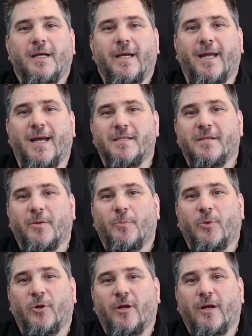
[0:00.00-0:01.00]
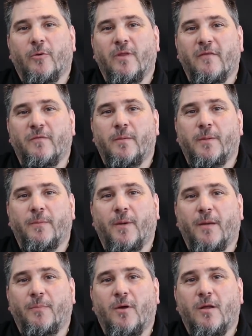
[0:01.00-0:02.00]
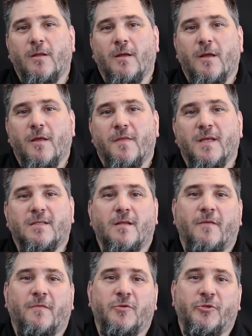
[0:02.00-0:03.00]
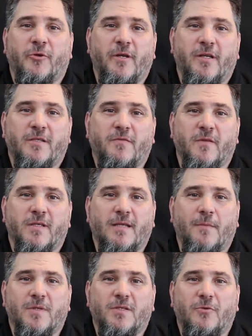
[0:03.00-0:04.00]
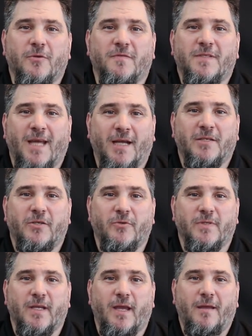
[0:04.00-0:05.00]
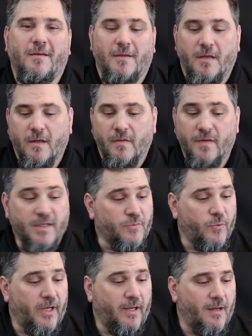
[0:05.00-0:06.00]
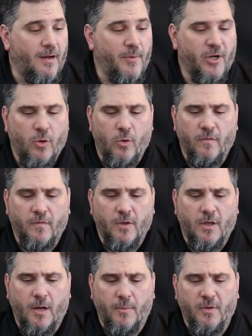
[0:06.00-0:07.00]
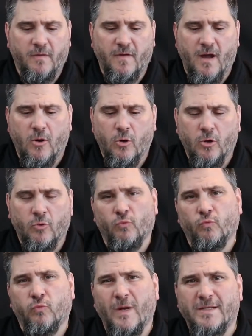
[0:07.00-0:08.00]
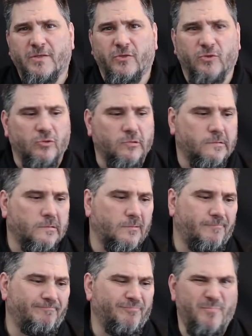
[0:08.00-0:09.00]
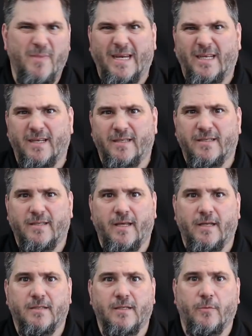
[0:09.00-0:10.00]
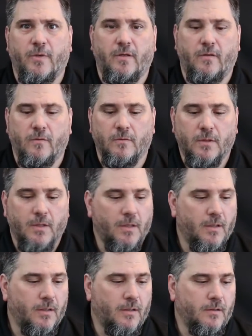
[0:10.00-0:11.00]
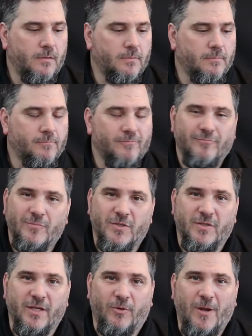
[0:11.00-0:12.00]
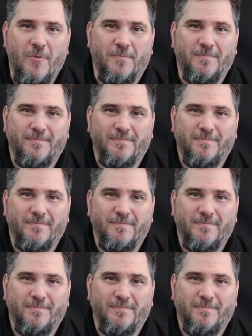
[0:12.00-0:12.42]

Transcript: Hey guys, Berger here with NVP Paintball. Thanks a lot for joining us for this episode of Tech Tuesday. This week, I'm gonna go over a couple of our rental maintenance things that we do. So stick around.